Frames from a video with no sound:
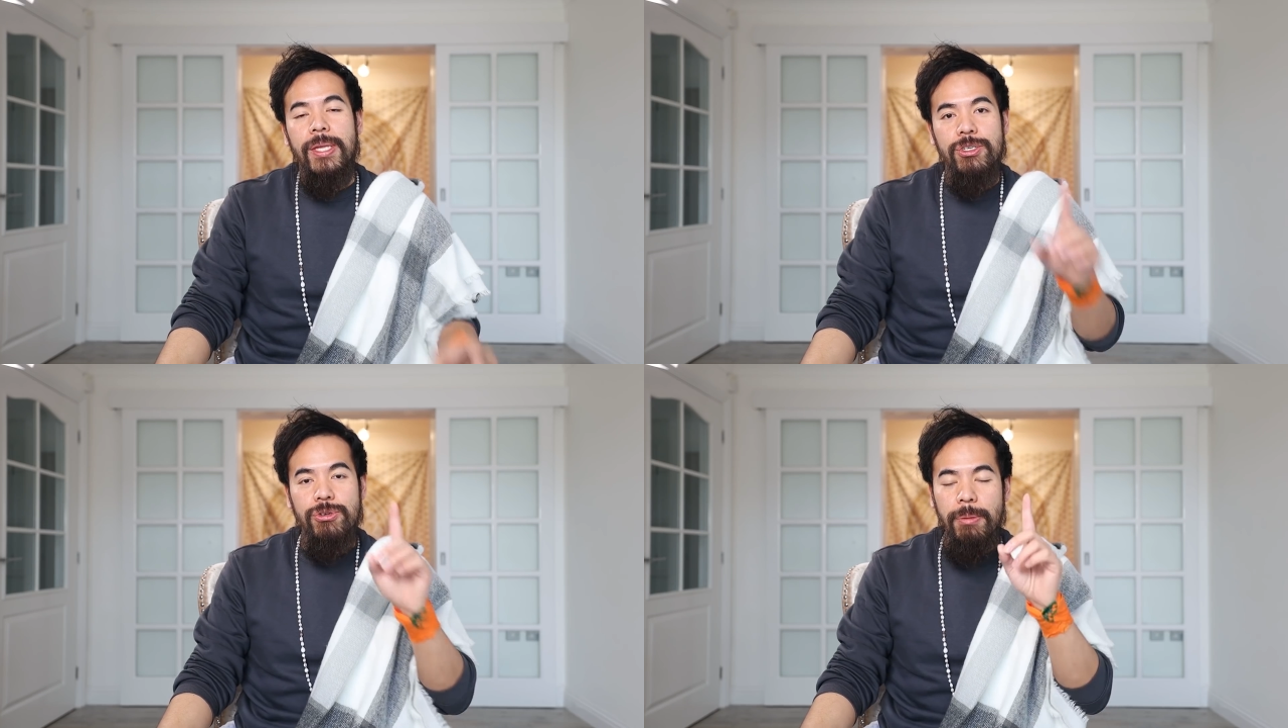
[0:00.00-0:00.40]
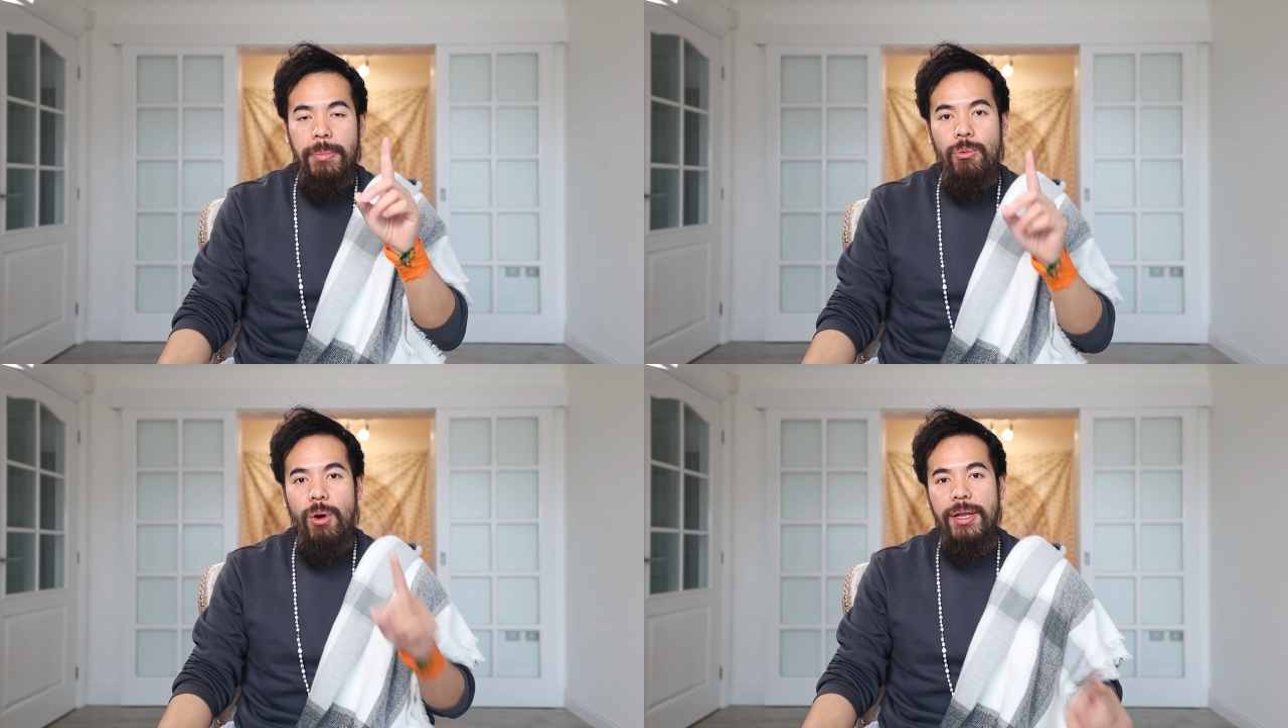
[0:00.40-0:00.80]
So,
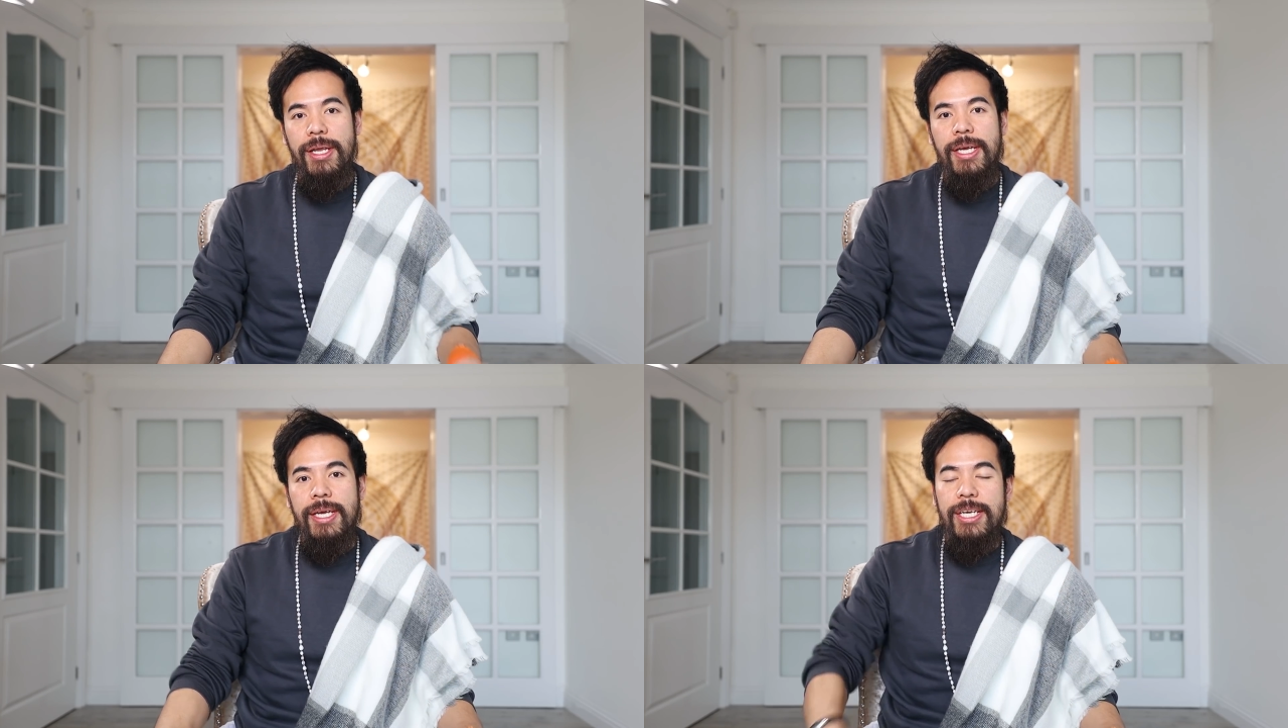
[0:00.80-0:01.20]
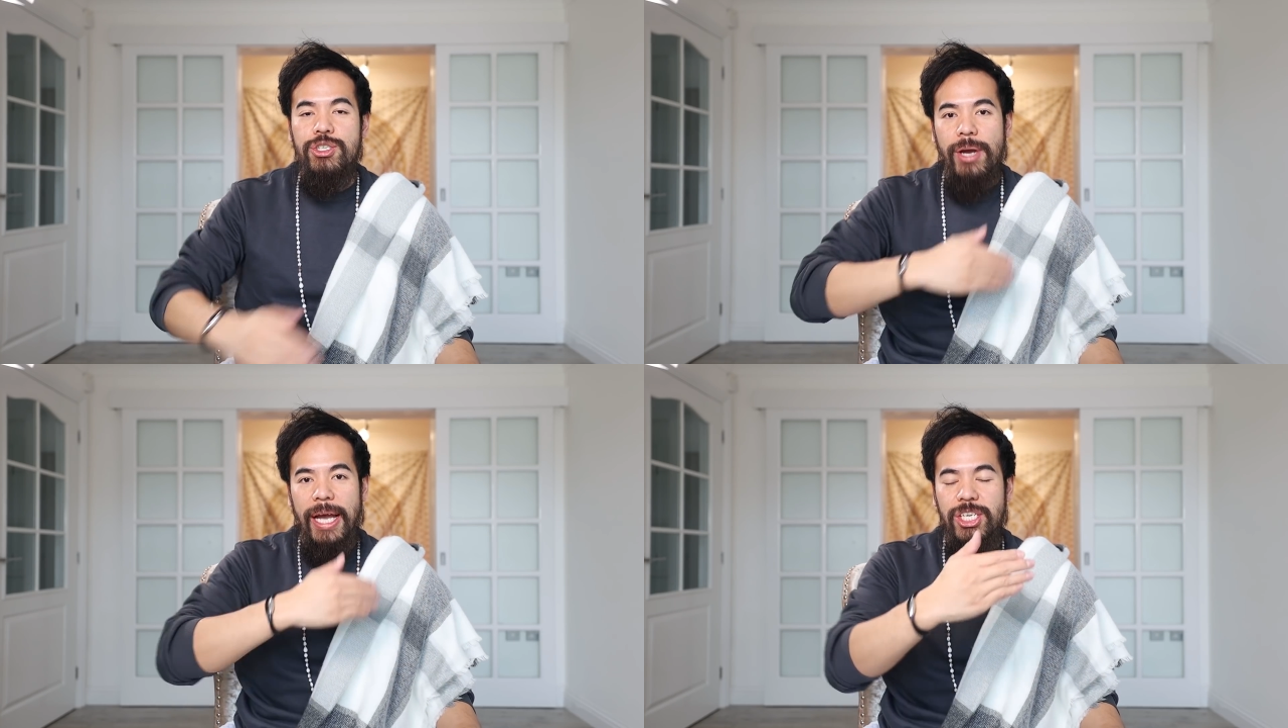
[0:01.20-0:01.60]
number one is
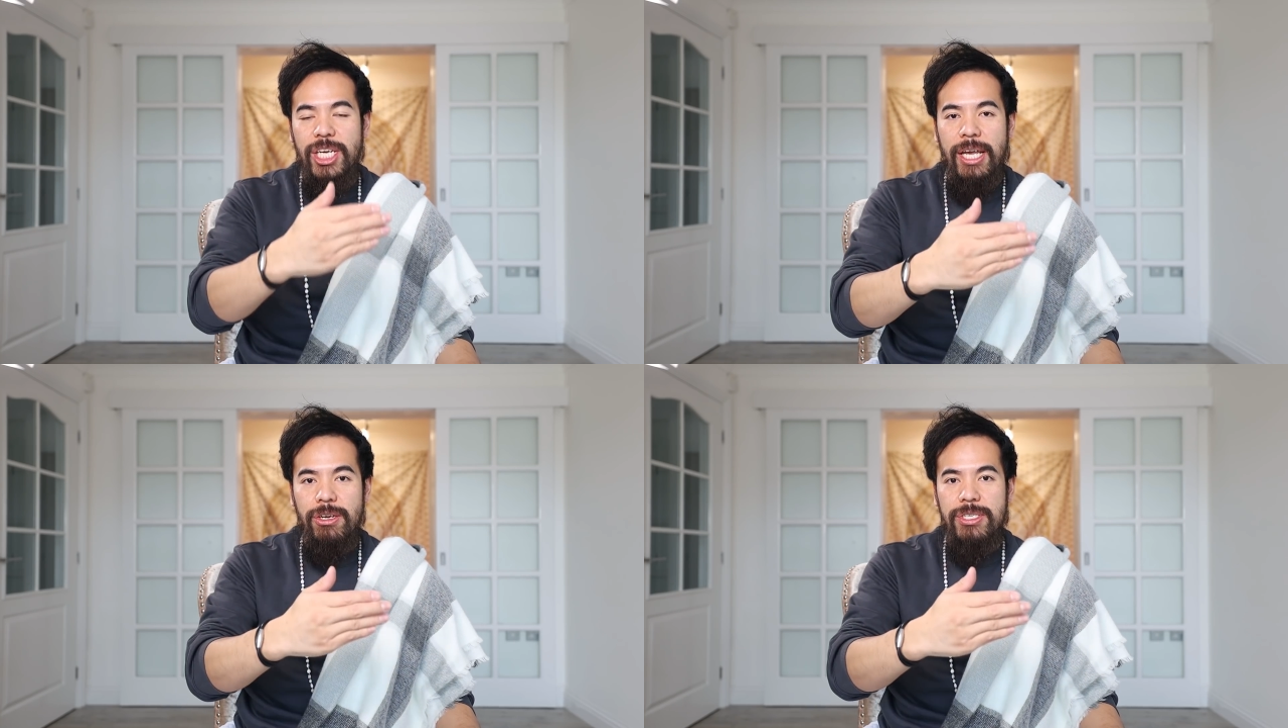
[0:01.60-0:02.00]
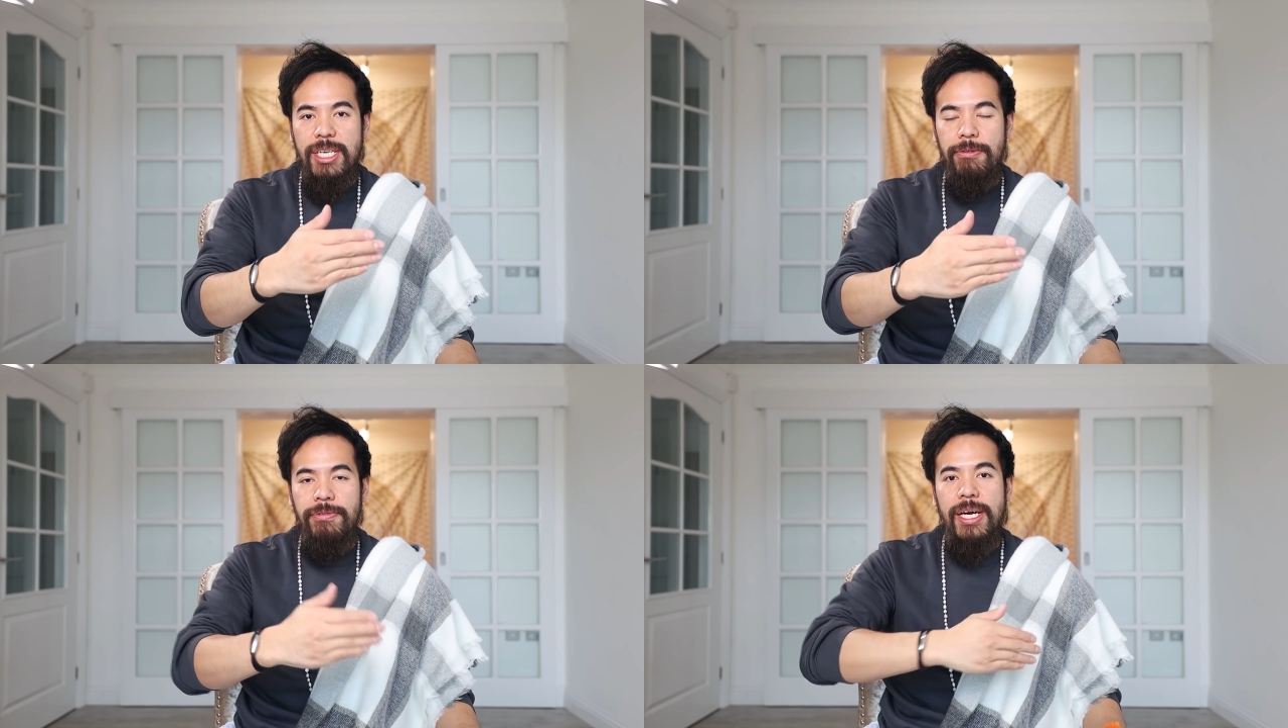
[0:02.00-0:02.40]
to educate
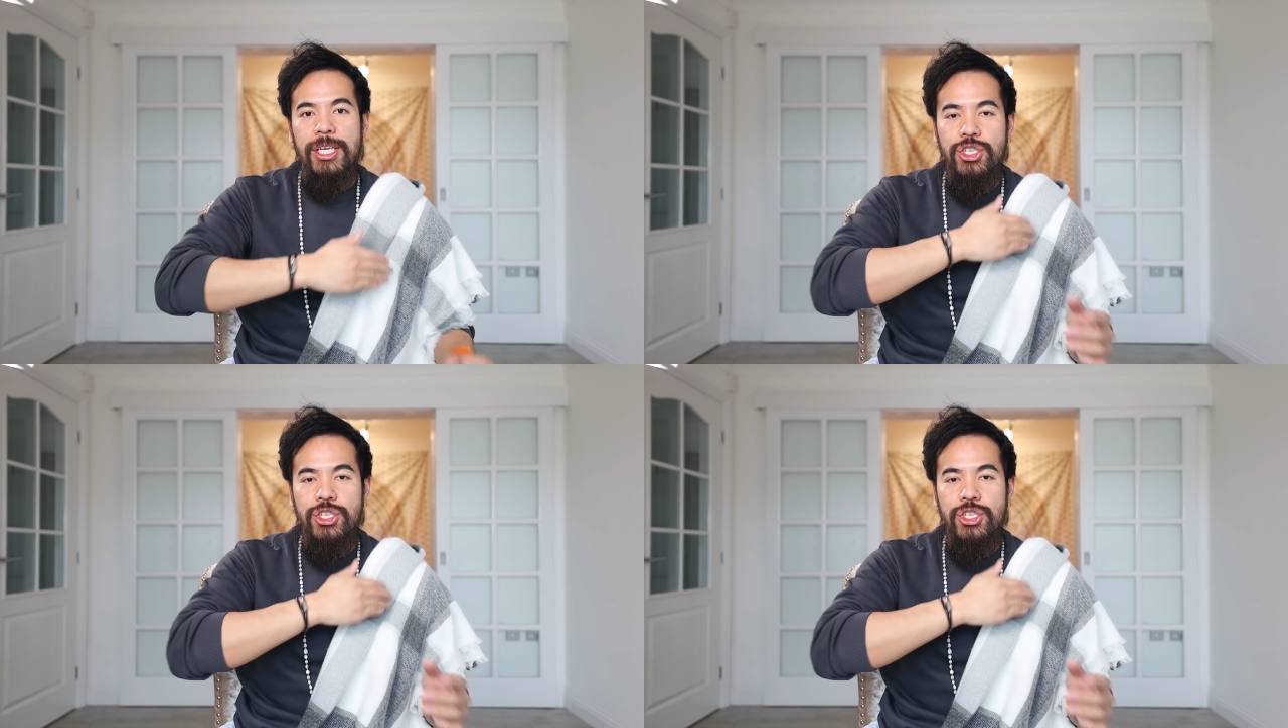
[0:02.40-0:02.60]
yourself and